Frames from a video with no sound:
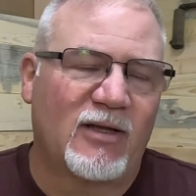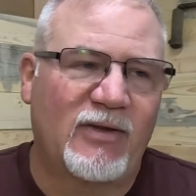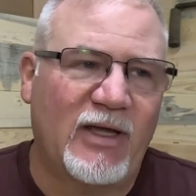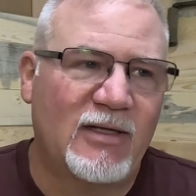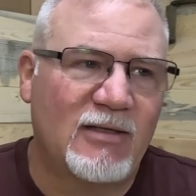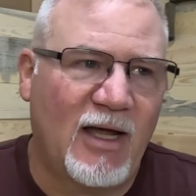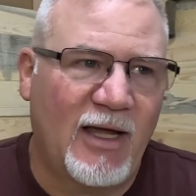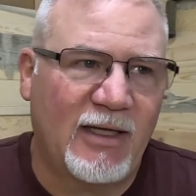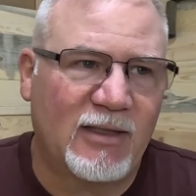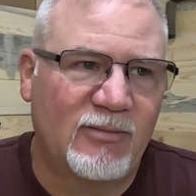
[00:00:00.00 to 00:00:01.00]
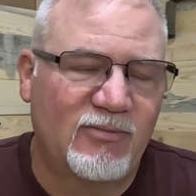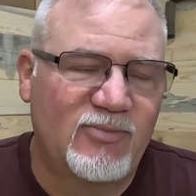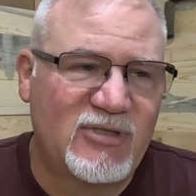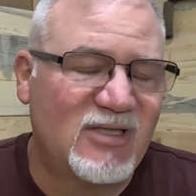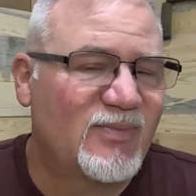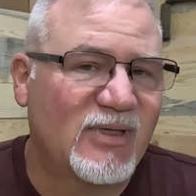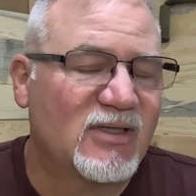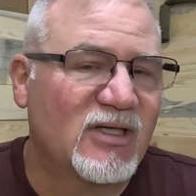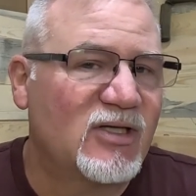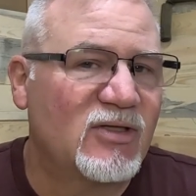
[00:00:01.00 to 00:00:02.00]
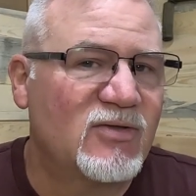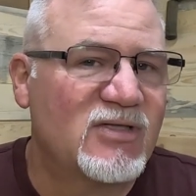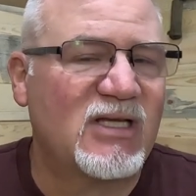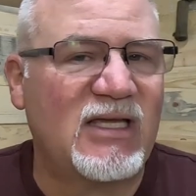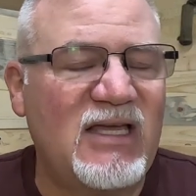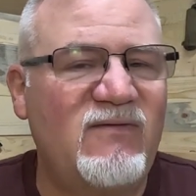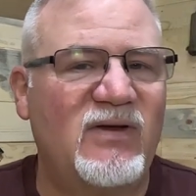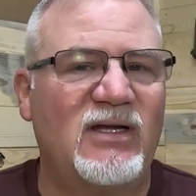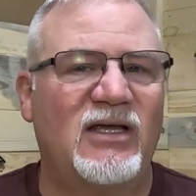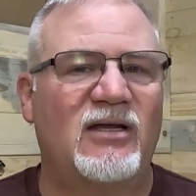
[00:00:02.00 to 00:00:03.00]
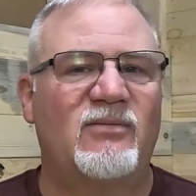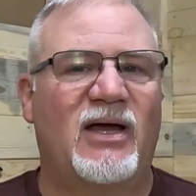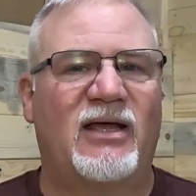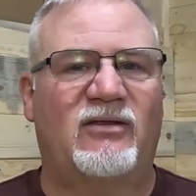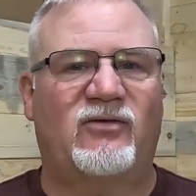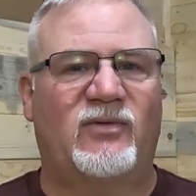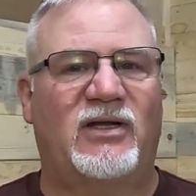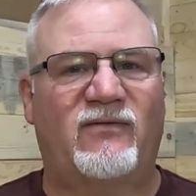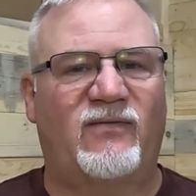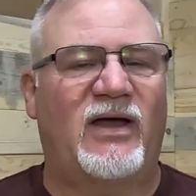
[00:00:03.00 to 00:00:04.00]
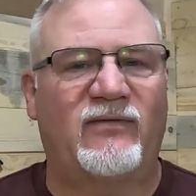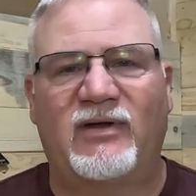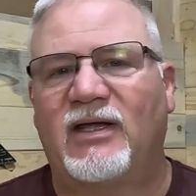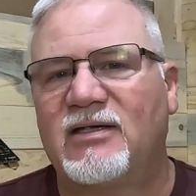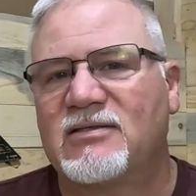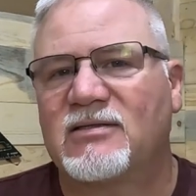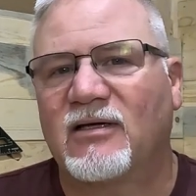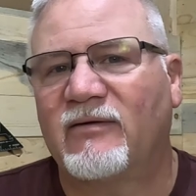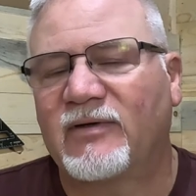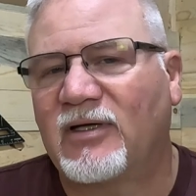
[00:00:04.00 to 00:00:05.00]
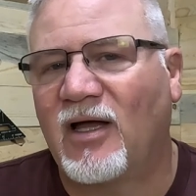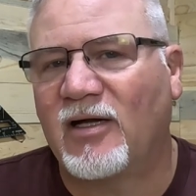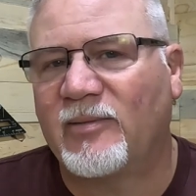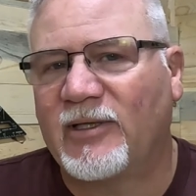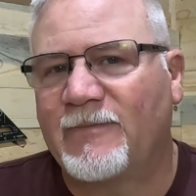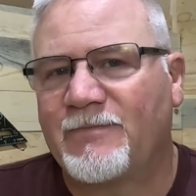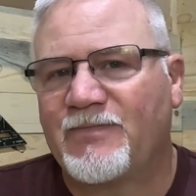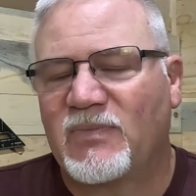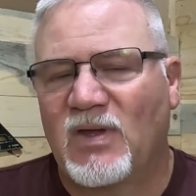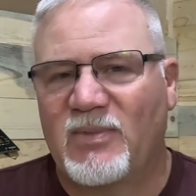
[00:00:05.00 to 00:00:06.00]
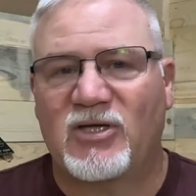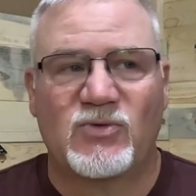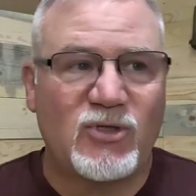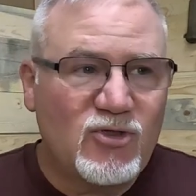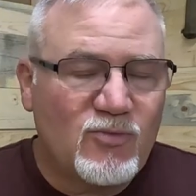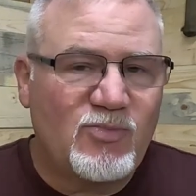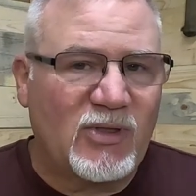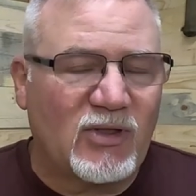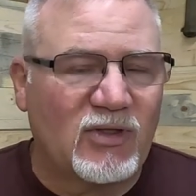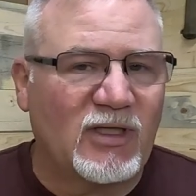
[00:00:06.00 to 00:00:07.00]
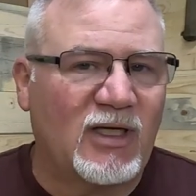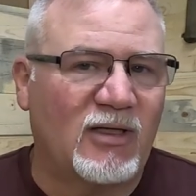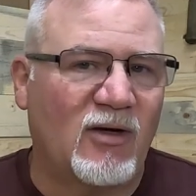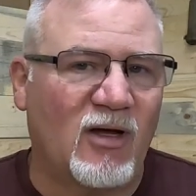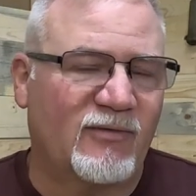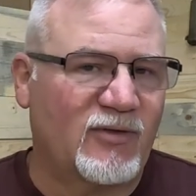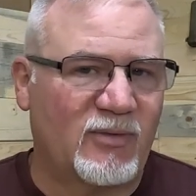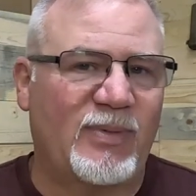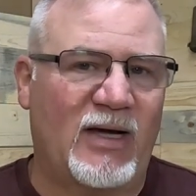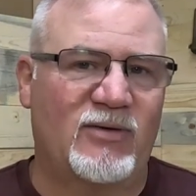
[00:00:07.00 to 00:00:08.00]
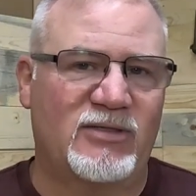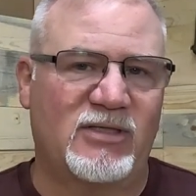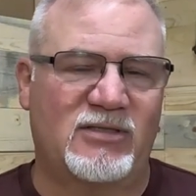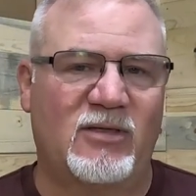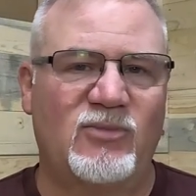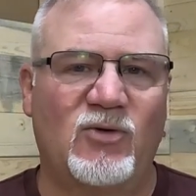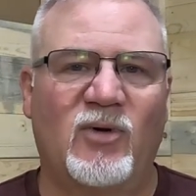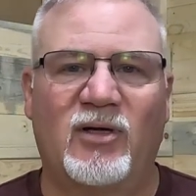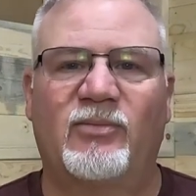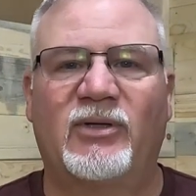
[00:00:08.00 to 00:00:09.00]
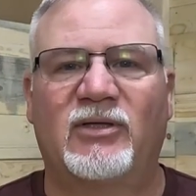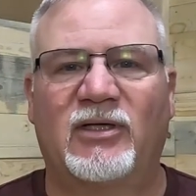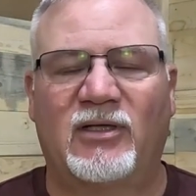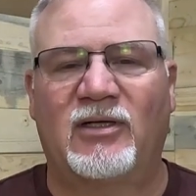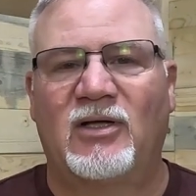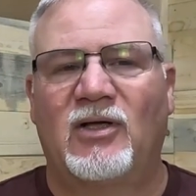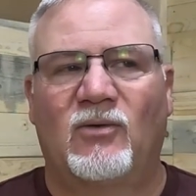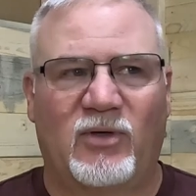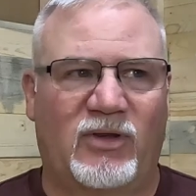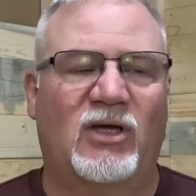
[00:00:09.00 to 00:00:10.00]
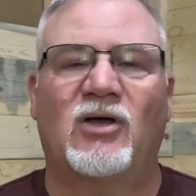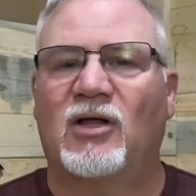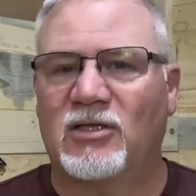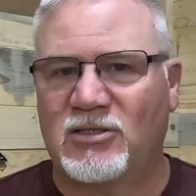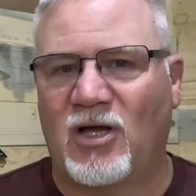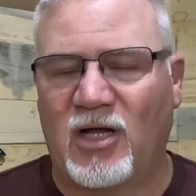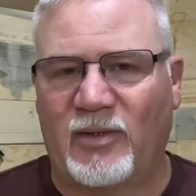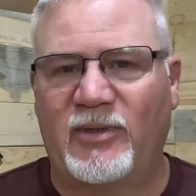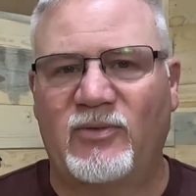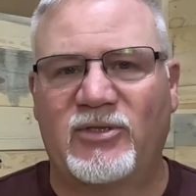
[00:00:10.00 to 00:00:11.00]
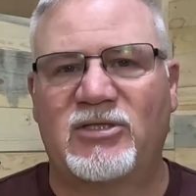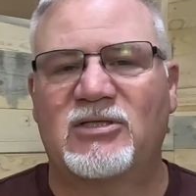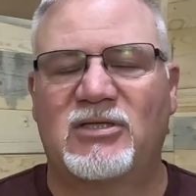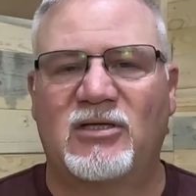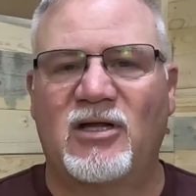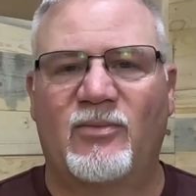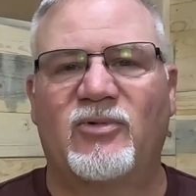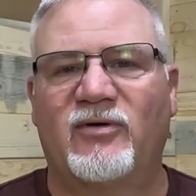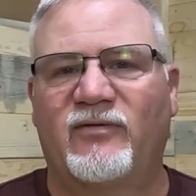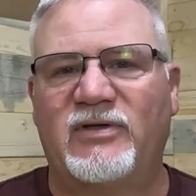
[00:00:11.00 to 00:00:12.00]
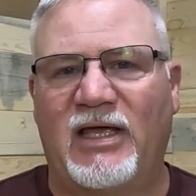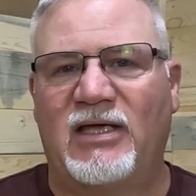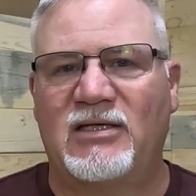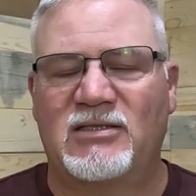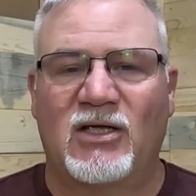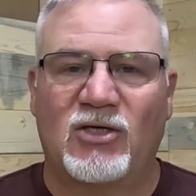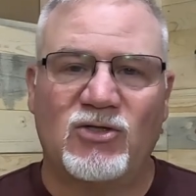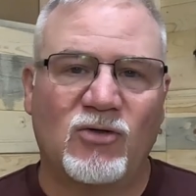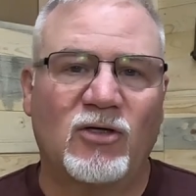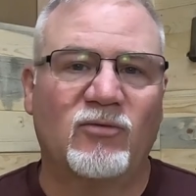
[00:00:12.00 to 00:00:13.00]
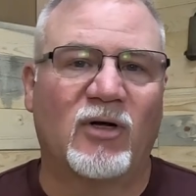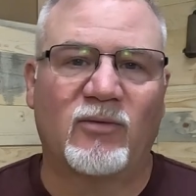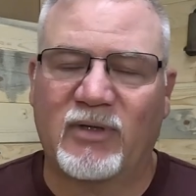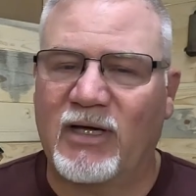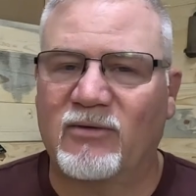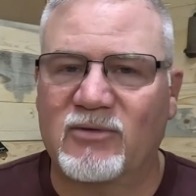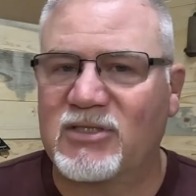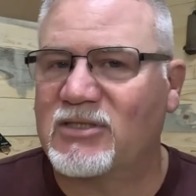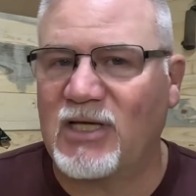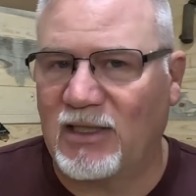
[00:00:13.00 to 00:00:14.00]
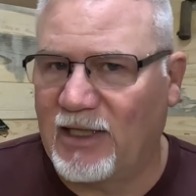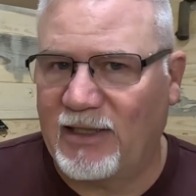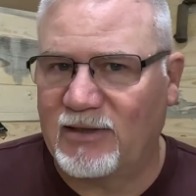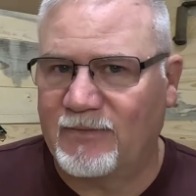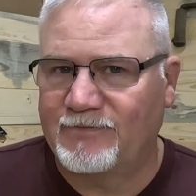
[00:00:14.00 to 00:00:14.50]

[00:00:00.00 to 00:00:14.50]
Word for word: than I can typically use, even in my three to five days of autonomy. Because when you build a off-grid power system, you want to build in what they call autonomy, which is the number of days you can run without sunlight.